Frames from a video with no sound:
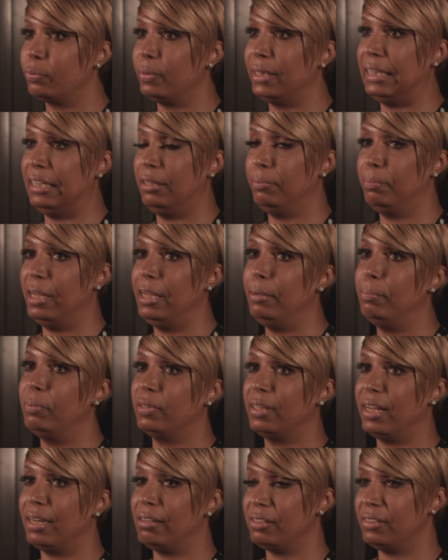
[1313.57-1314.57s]
we need
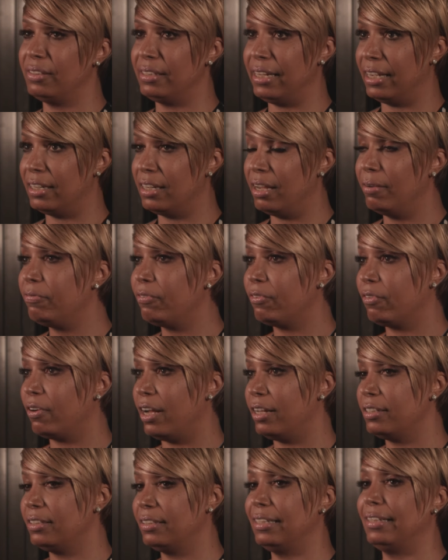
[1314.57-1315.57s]
people that'll stand up for
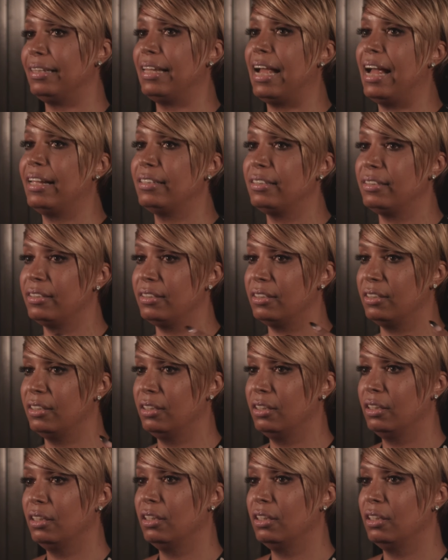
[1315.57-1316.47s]
us, and that's